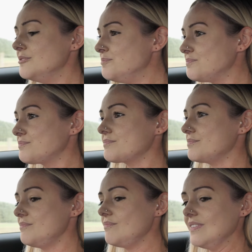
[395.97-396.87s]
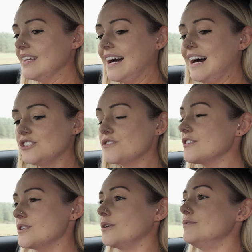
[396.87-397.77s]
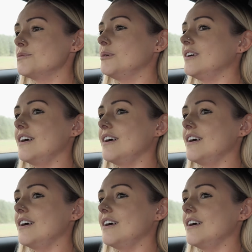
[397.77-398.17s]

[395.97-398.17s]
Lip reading: I just feel so comfortable,